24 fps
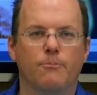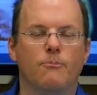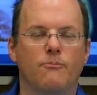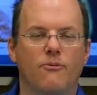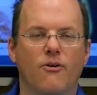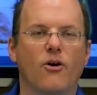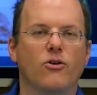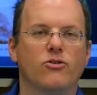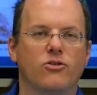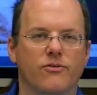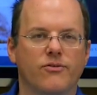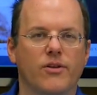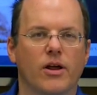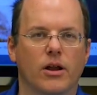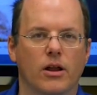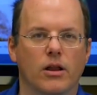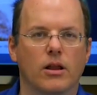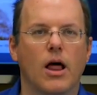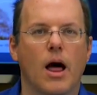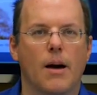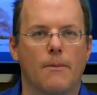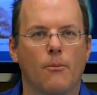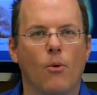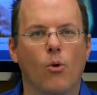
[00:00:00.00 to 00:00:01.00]
Folks have done a
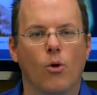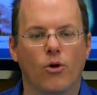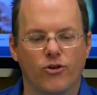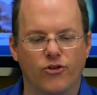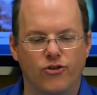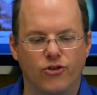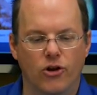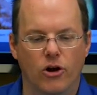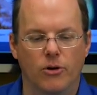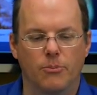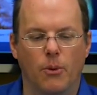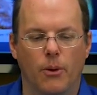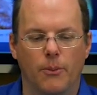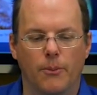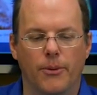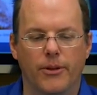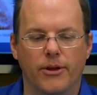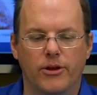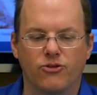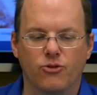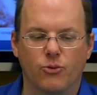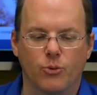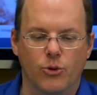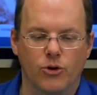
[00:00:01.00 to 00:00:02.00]
lot more in SharePoint, but
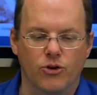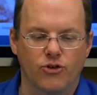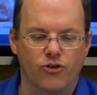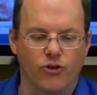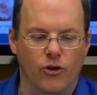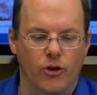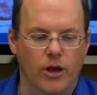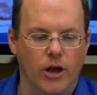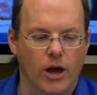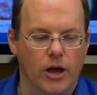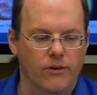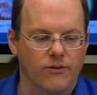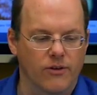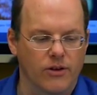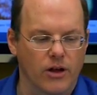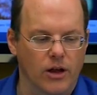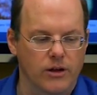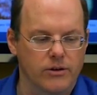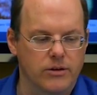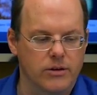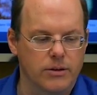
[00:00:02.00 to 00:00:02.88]
I just wanted to show you kind of a